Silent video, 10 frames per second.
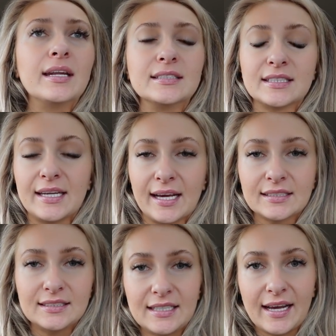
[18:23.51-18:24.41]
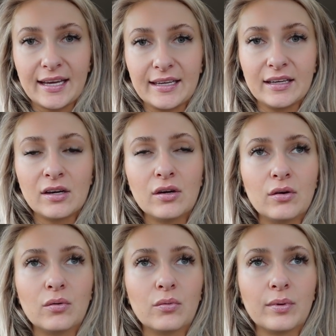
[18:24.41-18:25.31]
It's the next day.
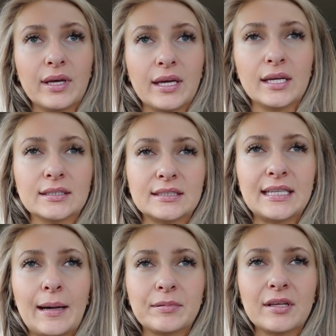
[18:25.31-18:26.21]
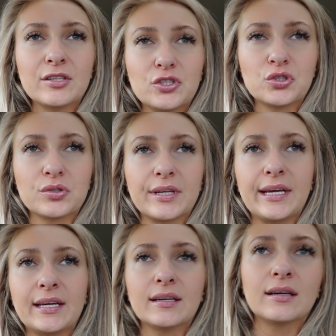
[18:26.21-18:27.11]
We stopped on the
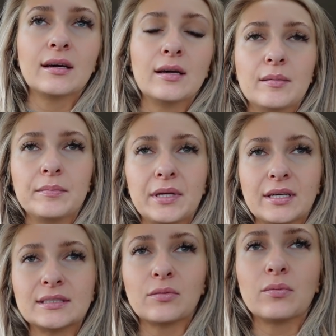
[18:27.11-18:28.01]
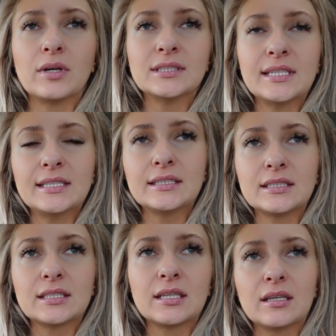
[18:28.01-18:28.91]
tree because it wasn't.
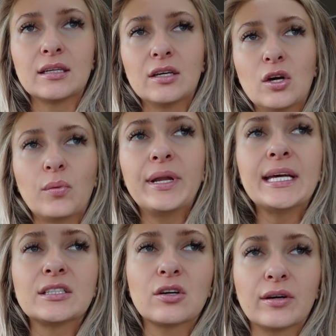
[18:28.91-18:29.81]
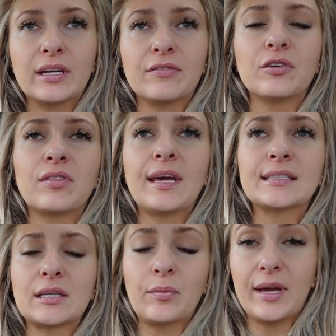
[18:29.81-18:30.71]
We needed to go get a few
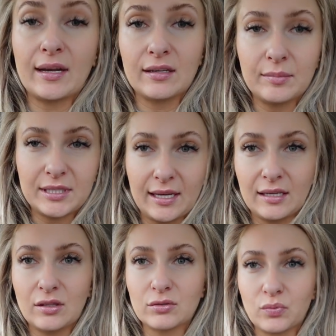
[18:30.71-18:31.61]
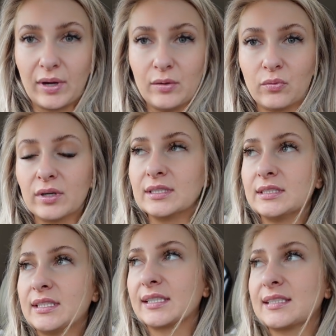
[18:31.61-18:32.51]
things and we ended up taking those white wooden
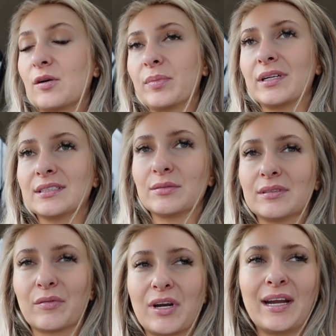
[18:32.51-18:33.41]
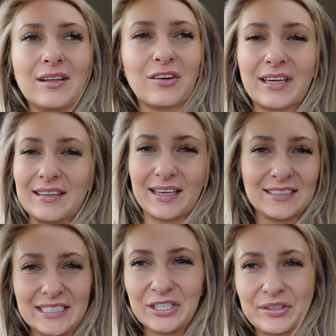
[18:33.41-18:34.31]
sticks out because they were kind of looking like
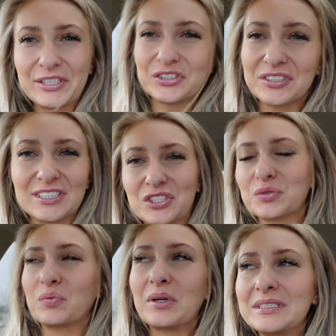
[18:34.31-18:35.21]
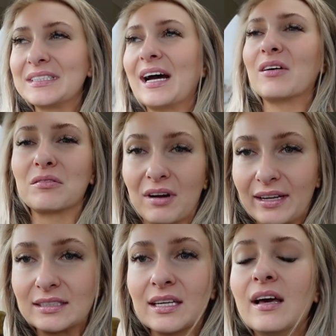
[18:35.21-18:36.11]
sea creatures. It just was not right.